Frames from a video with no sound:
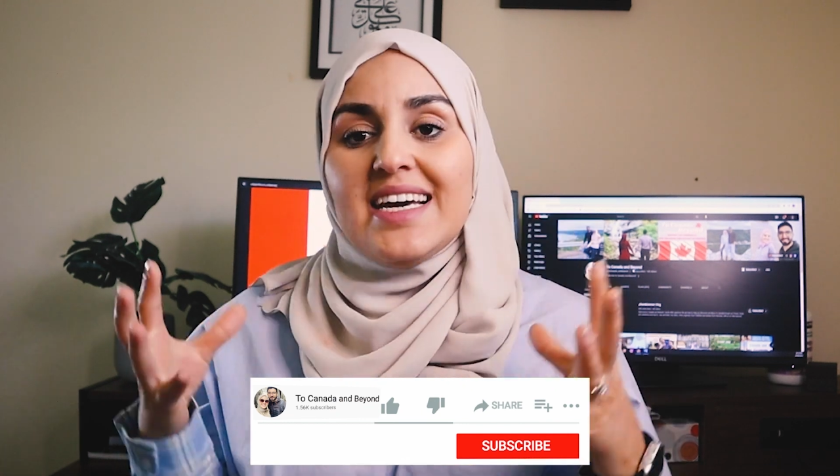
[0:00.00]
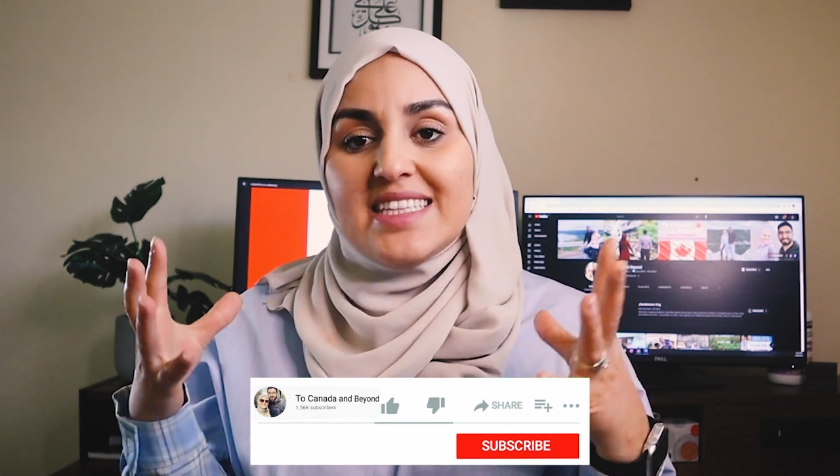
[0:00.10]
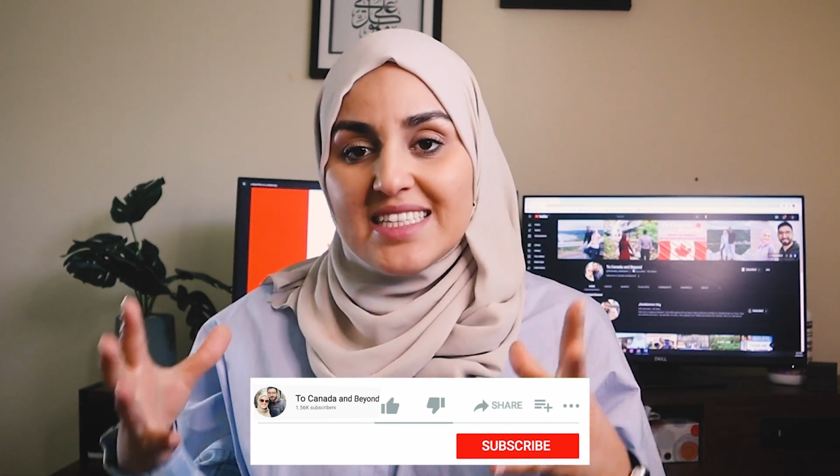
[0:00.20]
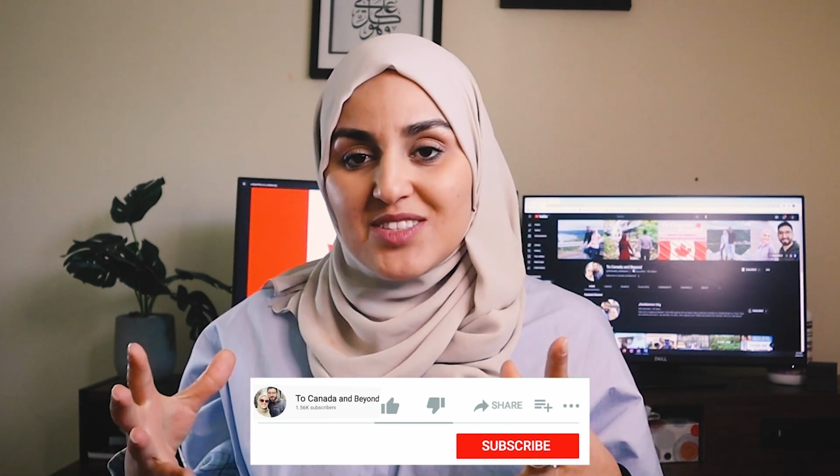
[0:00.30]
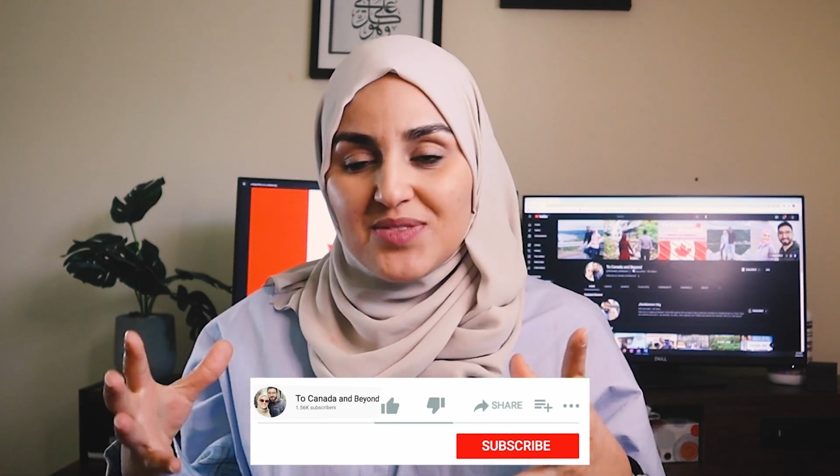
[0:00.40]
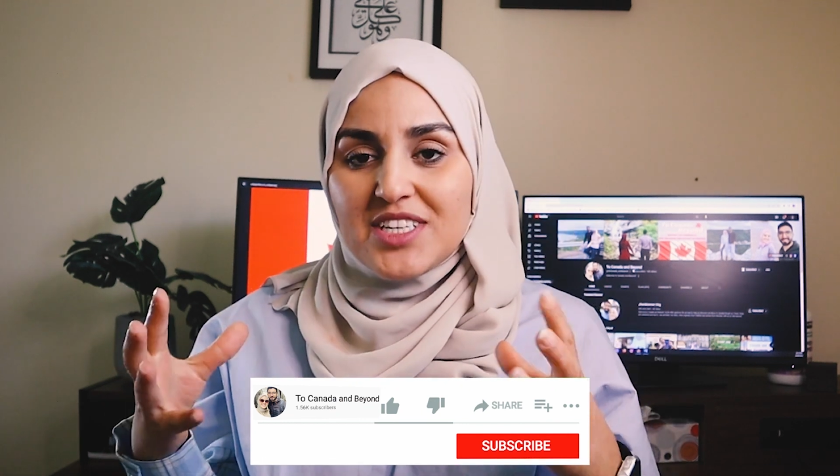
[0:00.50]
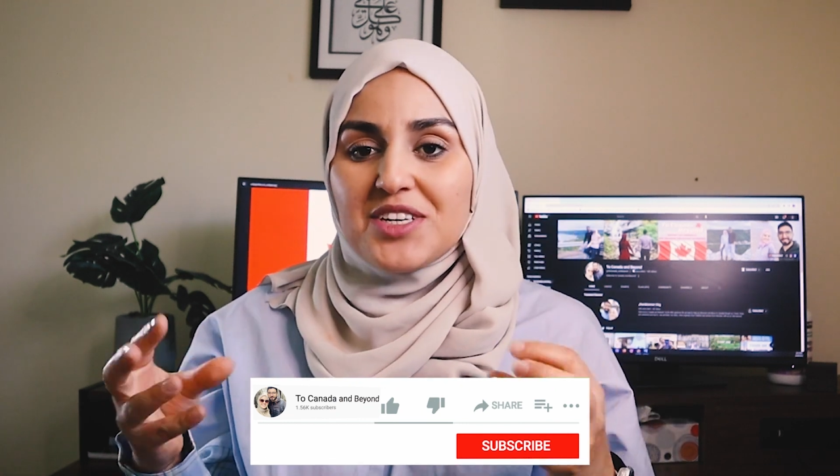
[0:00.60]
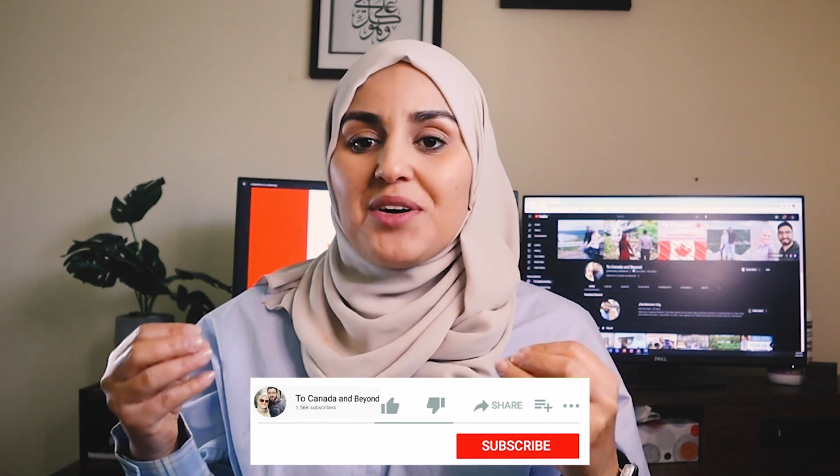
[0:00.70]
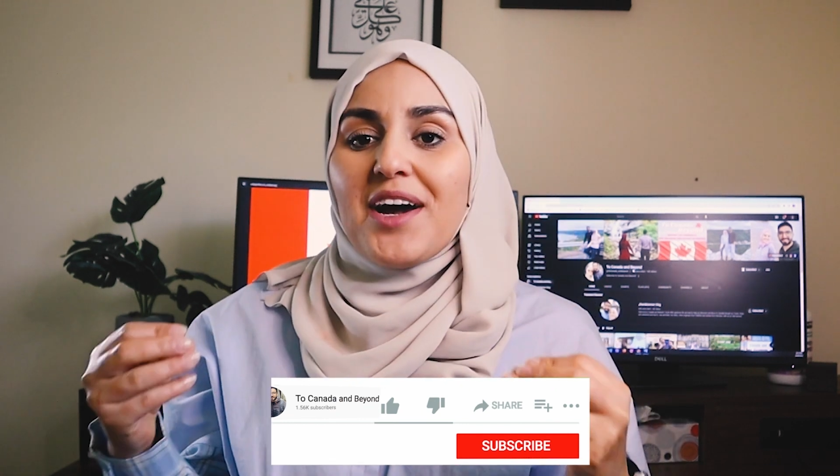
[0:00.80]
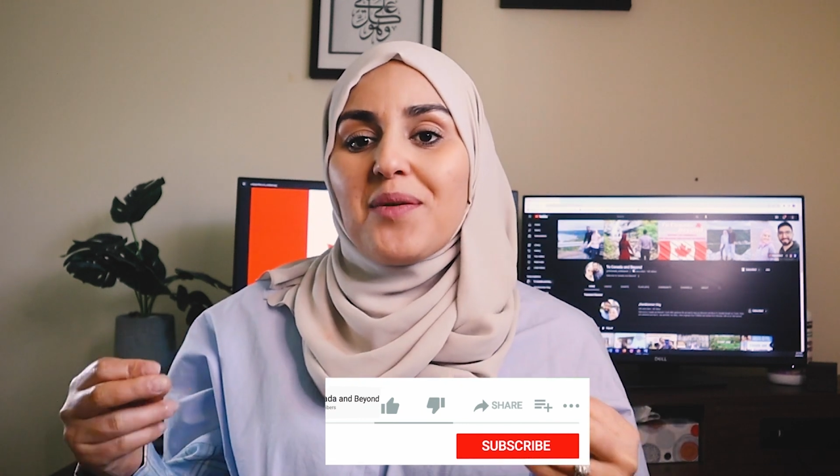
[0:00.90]
In this
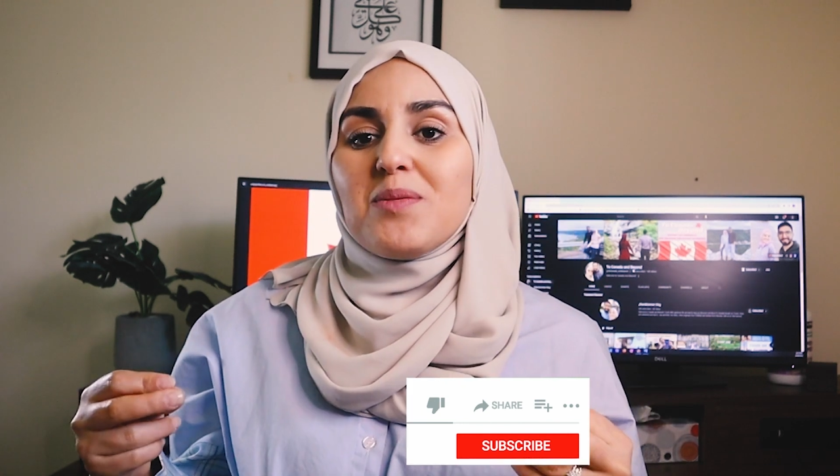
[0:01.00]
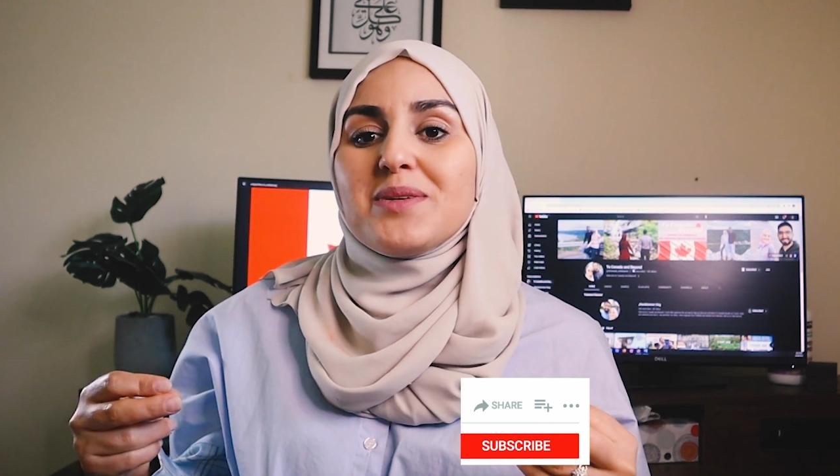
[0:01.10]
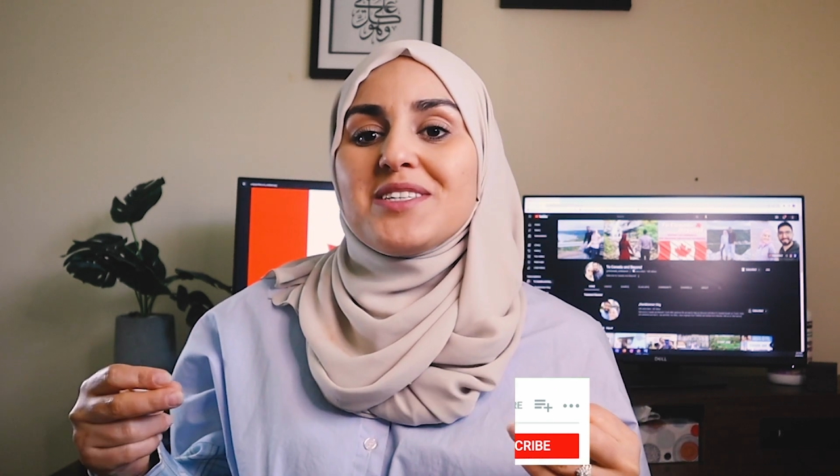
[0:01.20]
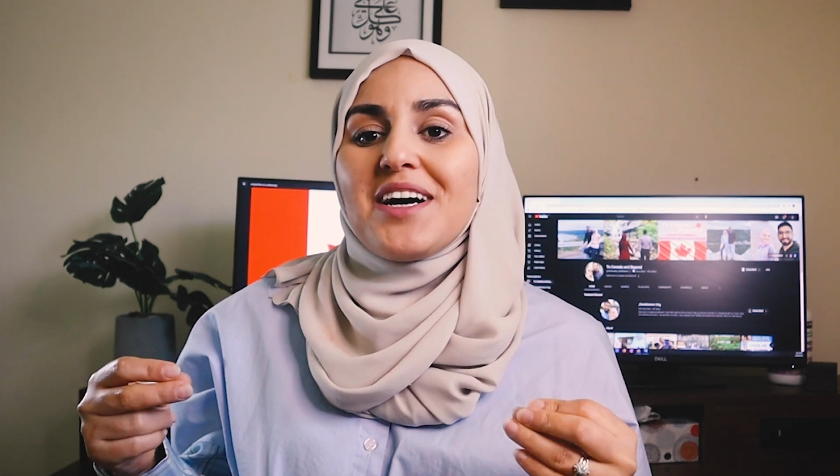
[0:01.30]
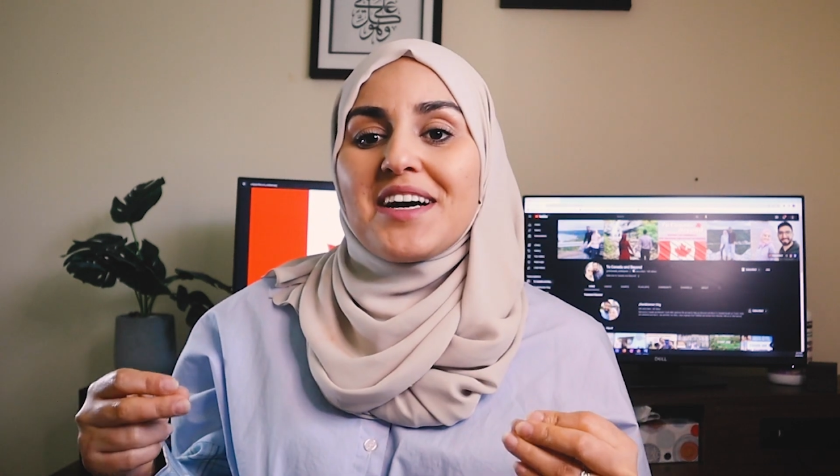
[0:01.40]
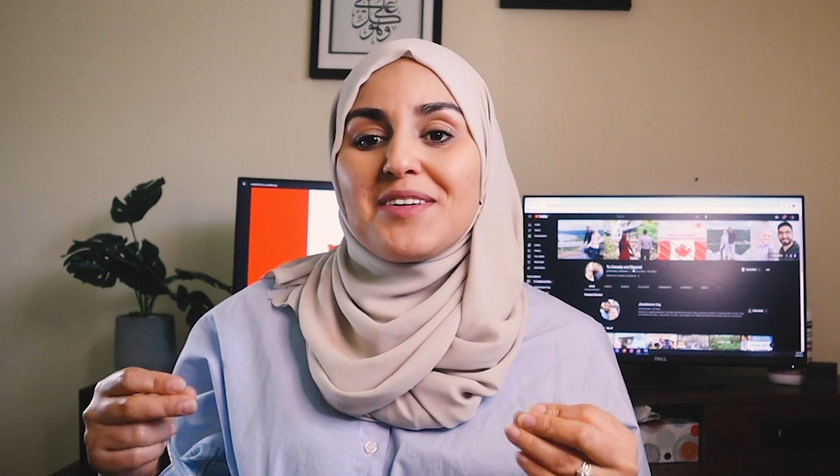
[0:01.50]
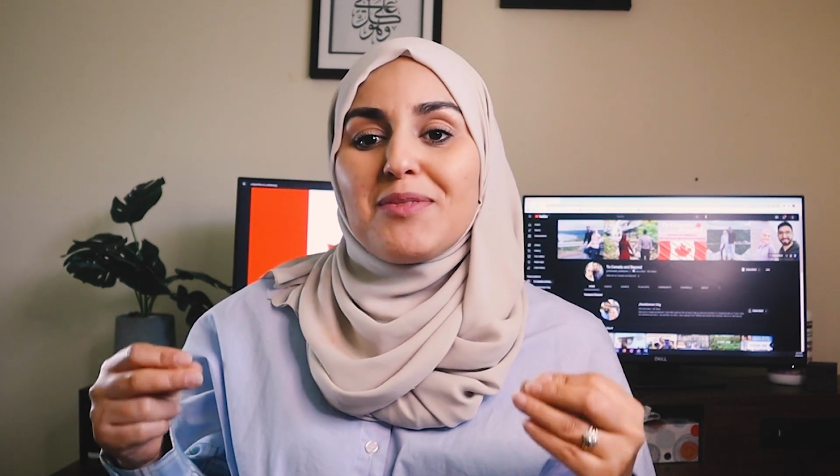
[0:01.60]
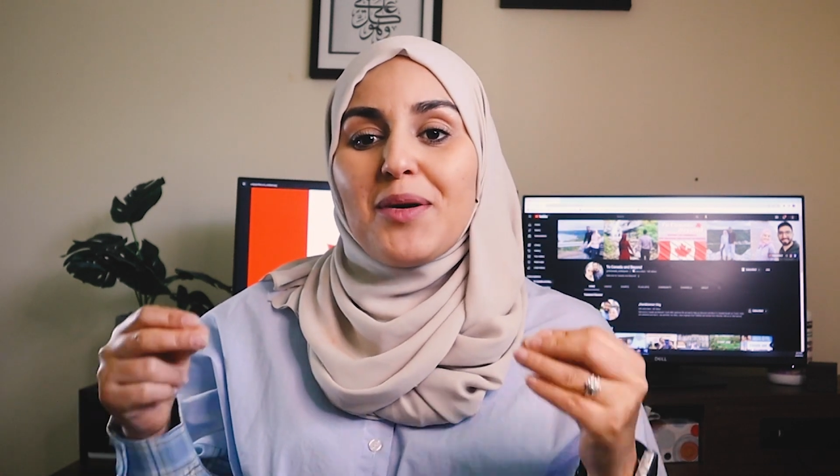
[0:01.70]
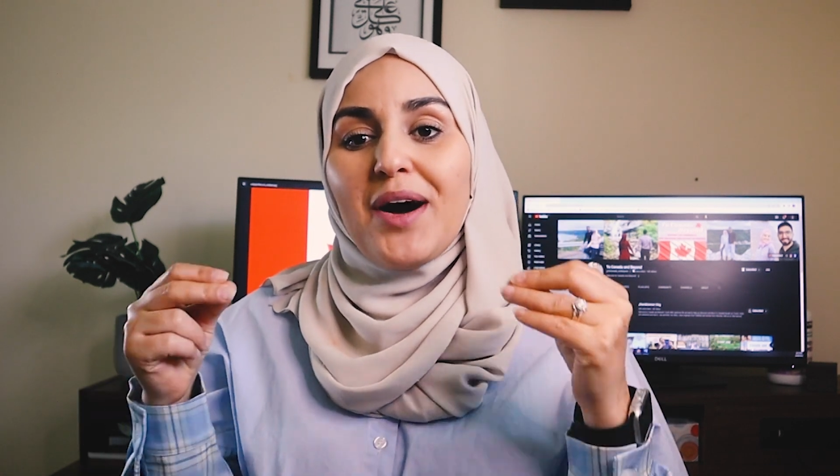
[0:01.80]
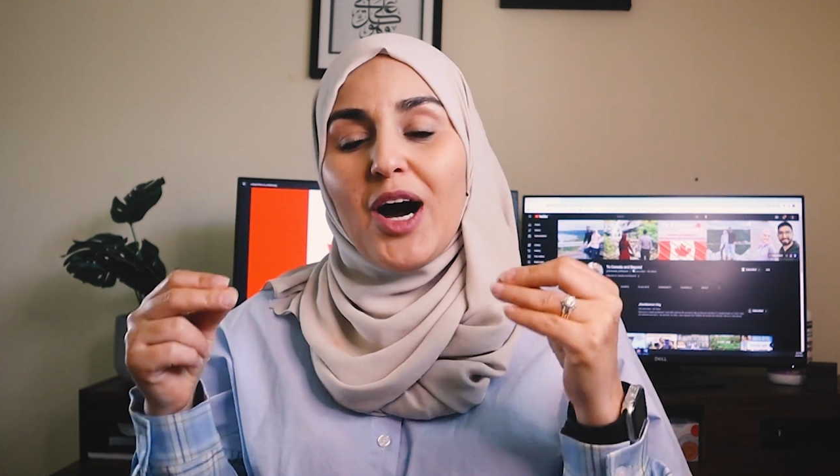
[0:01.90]
video, I will be talking about